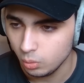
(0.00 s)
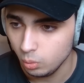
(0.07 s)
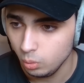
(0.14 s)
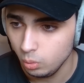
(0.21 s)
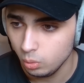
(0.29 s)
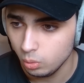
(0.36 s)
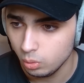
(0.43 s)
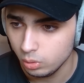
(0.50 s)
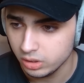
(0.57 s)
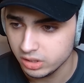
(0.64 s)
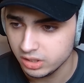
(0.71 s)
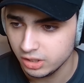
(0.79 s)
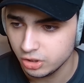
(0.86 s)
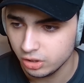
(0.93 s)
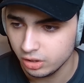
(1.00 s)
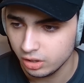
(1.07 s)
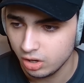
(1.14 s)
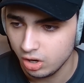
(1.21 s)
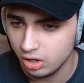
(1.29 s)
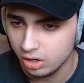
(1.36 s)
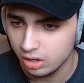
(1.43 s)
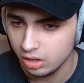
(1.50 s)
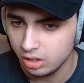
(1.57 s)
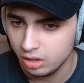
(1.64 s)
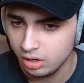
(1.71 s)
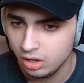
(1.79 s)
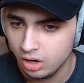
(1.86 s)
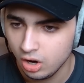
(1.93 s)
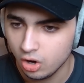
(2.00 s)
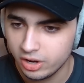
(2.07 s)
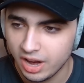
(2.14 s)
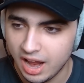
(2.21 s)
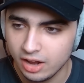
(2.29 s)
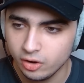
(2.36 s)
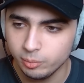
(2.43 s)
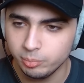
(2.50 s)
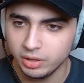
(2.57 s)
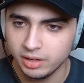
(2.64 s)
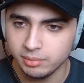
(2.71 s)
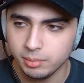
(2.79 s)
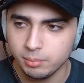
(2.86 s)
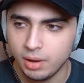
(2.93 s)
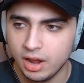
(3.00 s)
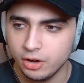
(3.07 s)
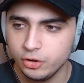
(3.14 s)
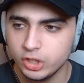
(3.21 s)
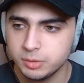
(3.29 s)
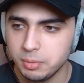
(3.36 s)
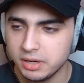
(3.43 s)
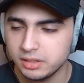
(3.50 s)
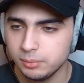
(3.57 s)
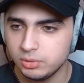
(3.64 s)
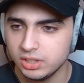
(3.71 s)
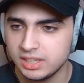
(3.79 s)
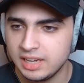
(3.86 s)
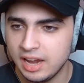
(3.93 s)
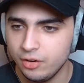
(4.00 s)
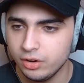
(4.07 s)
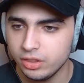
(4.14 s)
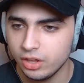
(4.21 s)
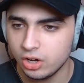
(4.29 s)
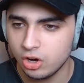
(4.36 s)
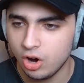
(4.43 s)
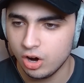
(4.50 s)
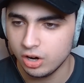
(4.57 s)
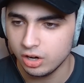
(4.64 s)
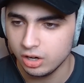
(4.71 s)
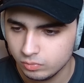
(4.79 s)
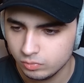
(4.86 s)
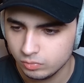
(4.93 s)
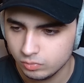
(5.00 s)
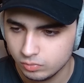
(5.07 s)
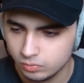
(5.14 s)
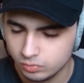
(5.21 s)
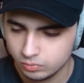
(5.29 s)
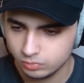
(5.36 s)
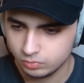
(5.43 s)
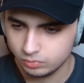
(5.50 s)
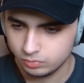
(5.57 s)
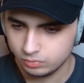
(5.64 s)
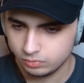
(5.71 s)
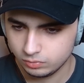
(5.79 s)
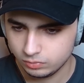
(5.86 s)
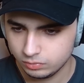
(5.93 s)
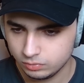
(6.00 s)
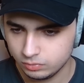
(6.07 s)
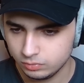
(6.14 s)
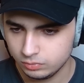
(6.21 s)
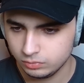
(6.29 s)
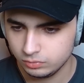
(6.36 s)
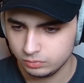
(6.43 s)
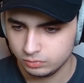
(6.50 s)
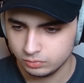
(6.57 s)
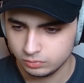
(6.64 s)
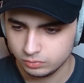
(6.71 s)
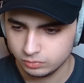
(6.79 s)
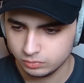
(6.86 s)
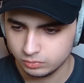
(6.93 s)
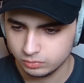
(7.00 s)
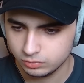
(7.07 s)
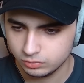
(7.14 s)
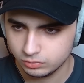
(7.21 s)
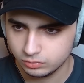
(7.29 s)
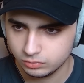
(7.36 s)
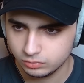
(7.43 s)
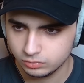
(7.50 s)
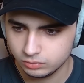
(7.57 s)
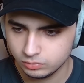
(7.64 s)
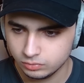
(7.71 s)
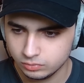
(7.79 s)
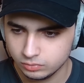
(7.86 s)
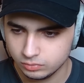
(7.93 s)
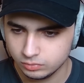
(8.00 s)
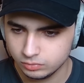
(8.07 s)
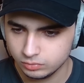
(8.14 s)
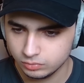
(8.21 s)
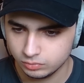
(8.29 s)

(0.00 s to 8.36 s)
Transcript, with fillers: Ooh, he's ditching the cart. Okay, I don't blame him. How do you expect him to carry the cart? I choose will not only bring peace to the valley,